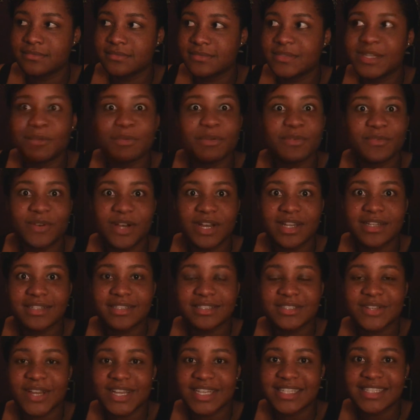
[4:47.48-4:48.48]
that'll be fun
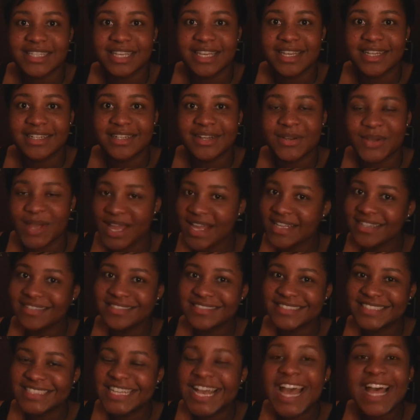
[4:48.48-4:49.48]
so I can see it, okay?
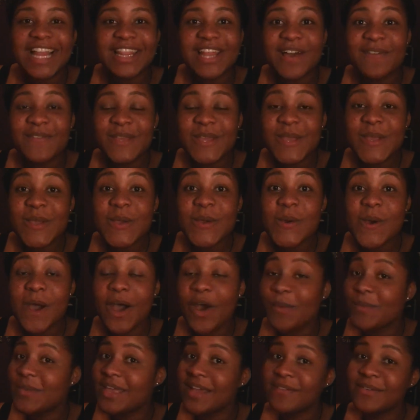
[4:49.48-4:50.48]
Love you. I
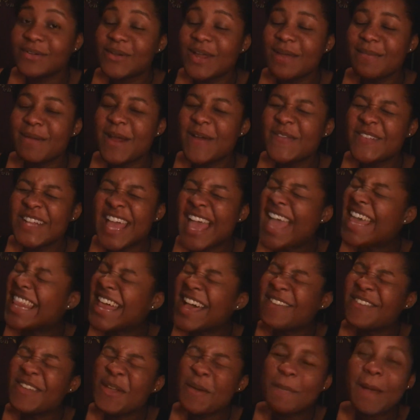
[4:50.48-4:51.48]
hope you have a great birthday.
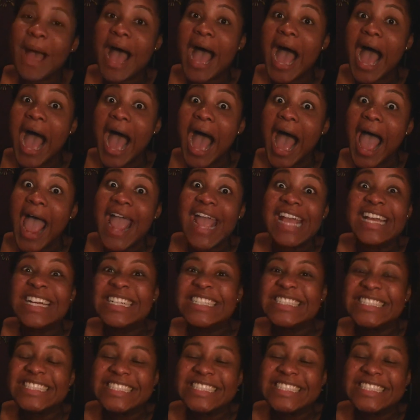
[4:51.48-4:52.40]
Love you. Bye.